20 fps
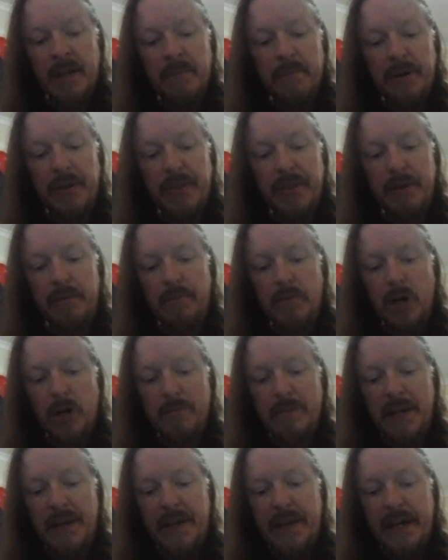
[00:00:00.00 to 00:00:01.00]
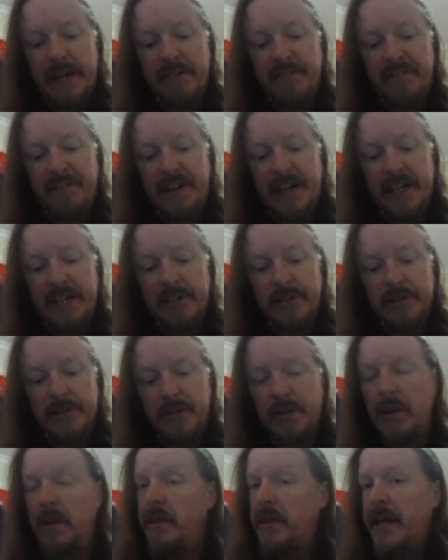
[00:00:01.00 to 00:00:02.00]
but the moment they
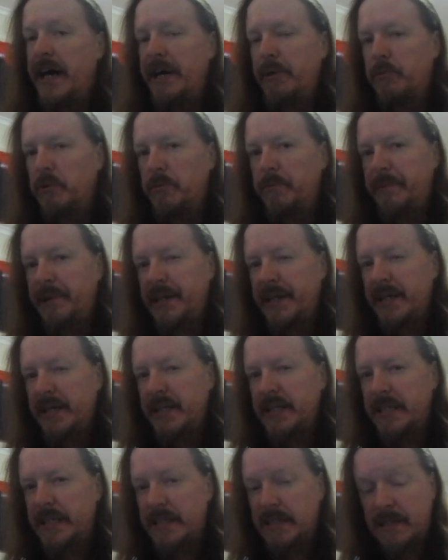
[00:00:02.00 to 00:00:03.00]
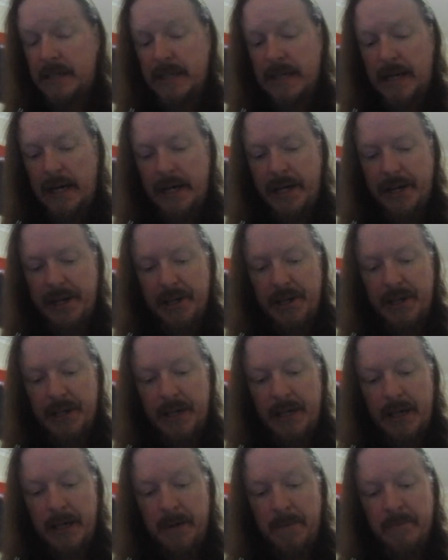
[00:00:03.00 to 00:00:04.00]
fail, they will be discarded.
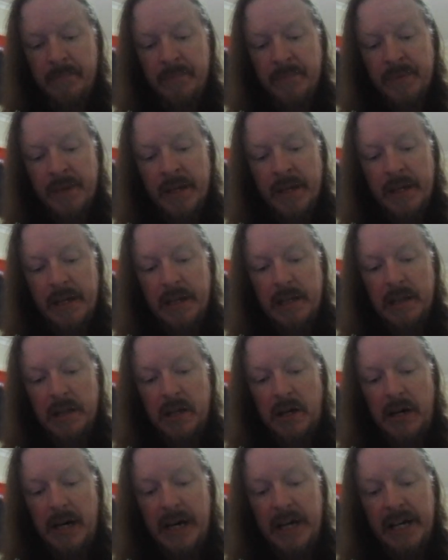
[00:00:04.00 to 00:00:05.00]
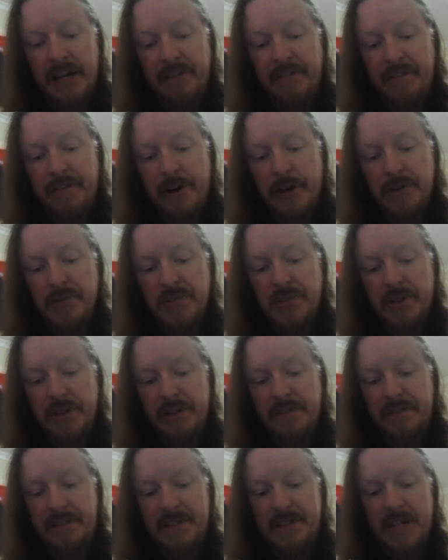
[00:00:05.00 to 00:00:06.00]
Lying
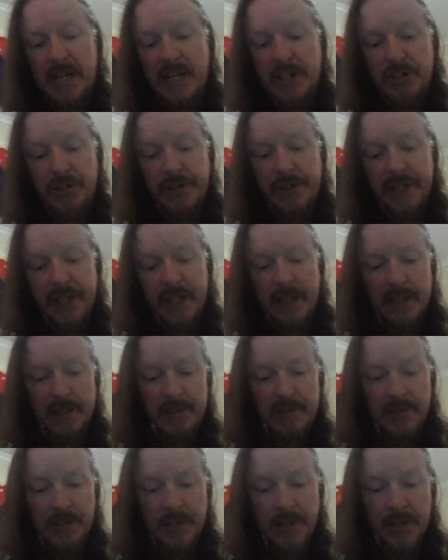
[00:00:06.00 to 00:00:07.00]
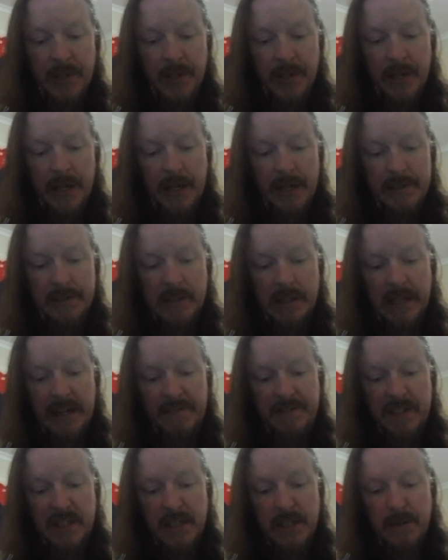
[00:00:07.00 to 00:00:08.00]
frozen for centuries has
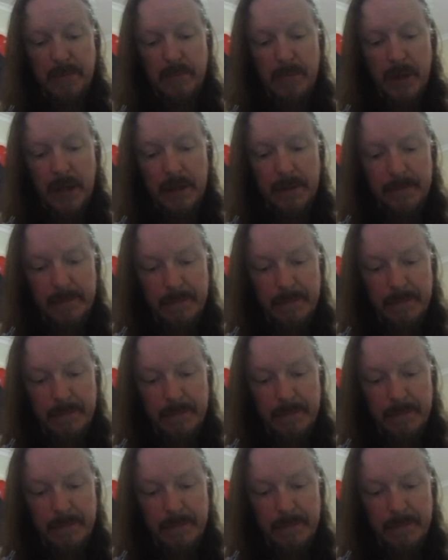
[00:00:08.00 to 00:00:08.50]
left him